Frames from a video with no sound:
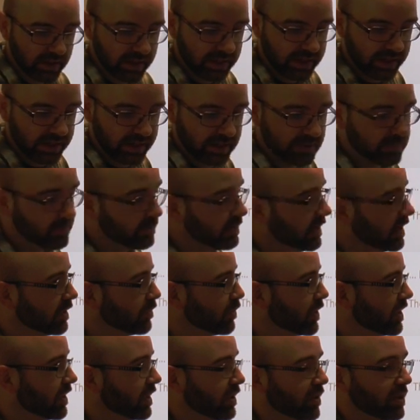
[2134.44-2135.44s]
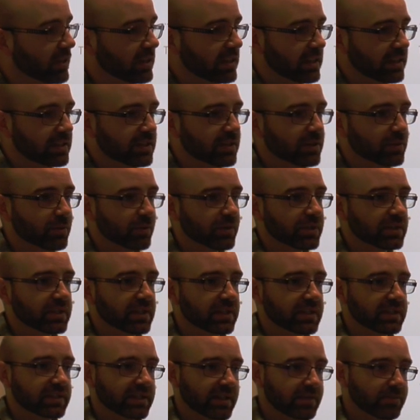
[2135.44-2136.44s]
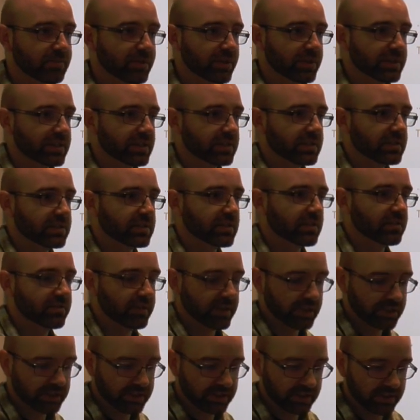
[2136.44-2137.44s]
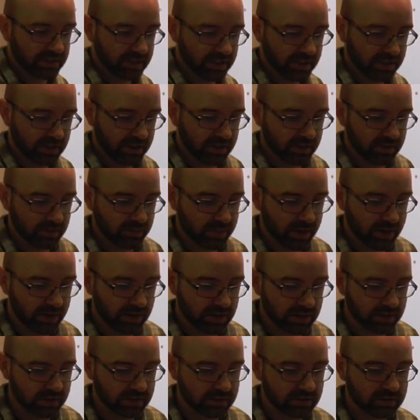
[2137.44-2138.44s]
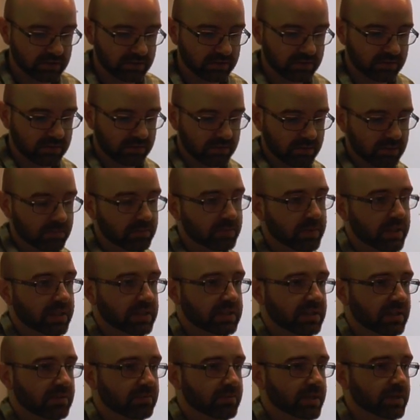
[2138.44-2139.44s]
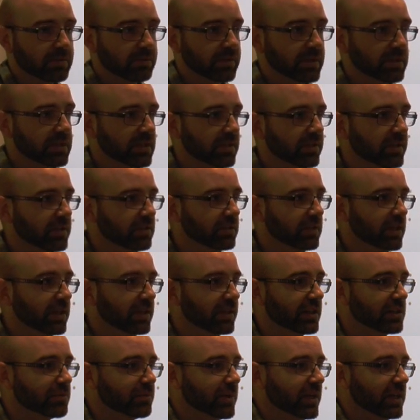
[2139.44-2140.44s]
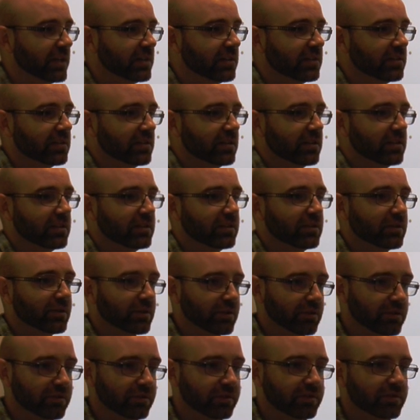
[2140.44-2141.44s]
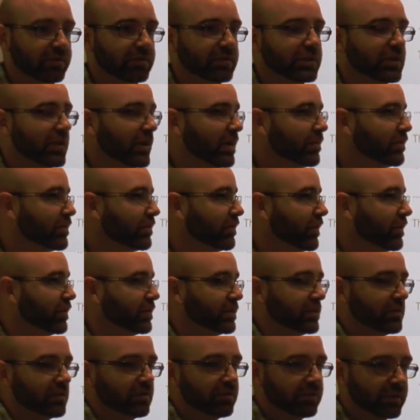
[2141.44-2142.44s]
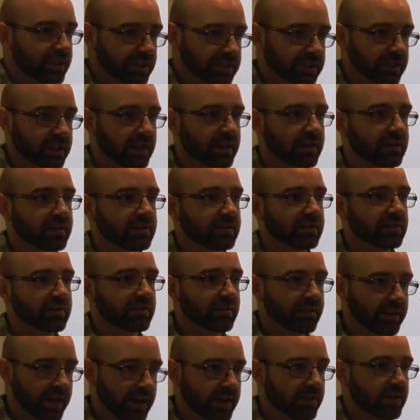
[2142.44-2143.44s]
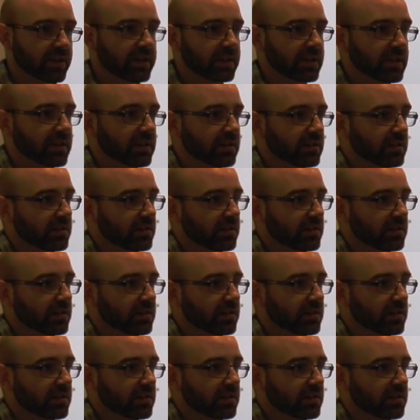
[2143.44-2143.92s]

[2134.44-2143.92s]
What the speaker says: And one of the early lessons was that some processes can function in parallel, but some must be serial, and there's been a lot of time devoted to fleshing out that idea.